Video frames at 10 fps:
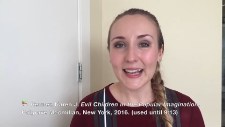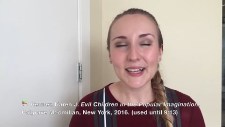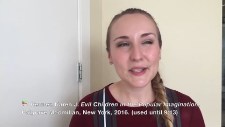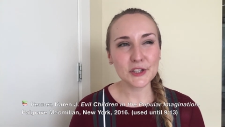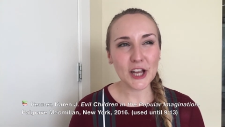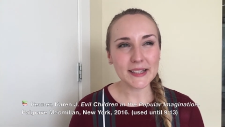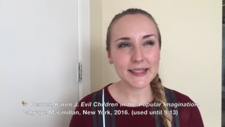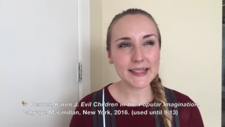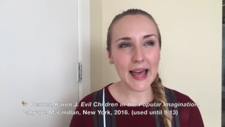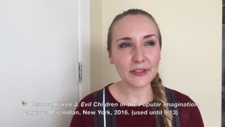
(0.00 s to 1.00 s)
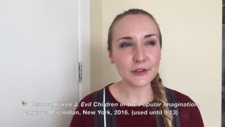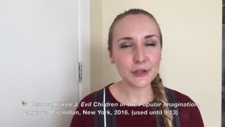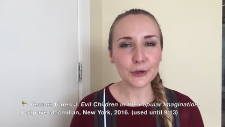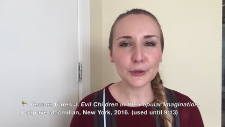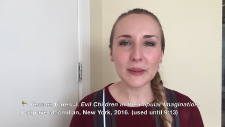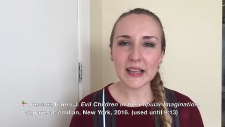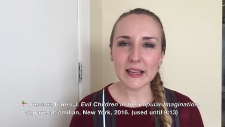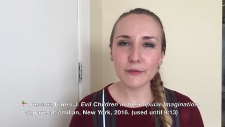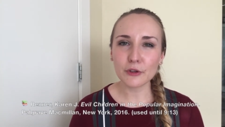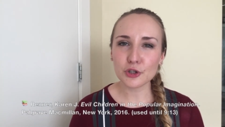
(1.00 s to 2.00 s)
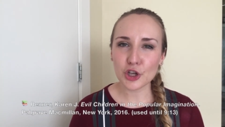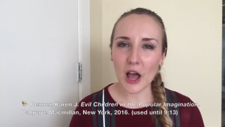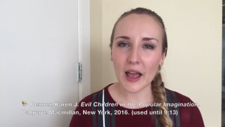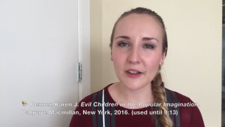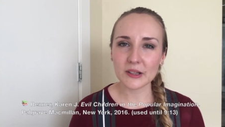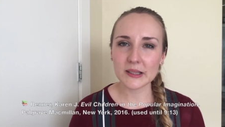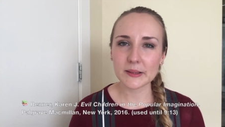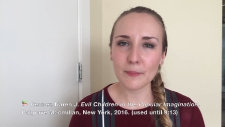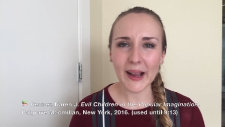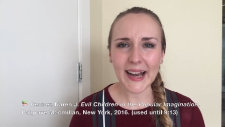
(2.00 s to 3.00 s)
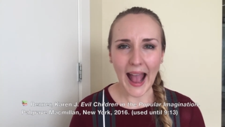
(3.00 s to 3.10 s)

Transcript: suggests that the term evil child might